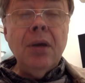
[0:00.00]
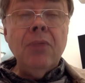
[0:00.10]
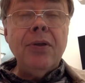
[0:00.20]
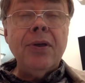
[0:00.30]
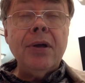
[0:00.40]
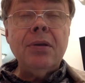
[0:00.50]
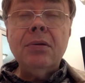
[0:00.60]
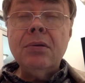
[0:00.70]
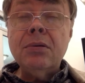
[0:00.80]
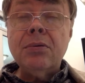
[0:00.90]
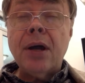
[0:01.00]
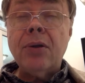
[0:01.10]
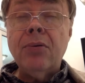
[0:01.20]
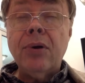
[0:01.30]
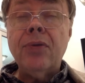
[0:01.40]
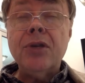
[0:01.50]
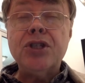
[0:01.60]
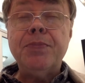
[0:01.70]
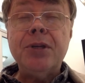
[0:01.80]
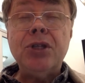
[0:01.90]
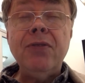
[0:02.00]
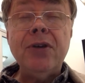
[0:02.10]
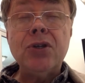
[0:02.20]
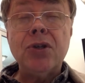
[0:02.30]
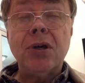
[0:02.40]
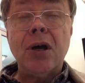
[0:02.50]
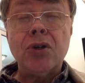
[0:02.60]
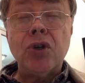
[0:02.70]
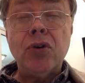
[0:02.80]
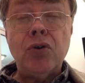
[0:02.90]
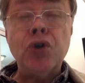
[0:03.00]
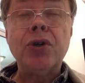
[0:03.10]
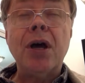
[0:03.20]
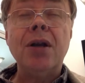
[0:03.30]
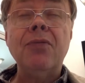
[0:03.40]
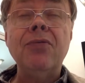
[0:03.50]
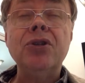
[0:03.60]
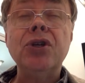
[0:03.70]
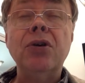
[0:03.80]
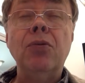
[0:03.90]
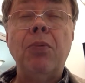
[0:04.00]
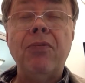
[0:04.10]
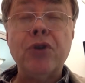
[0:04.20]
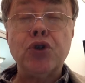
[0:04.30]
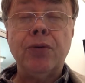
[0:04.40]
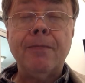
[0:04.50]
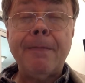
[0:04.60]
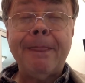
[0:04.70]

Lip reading: We then try to look at the specifics of the Constitution, not every single provision,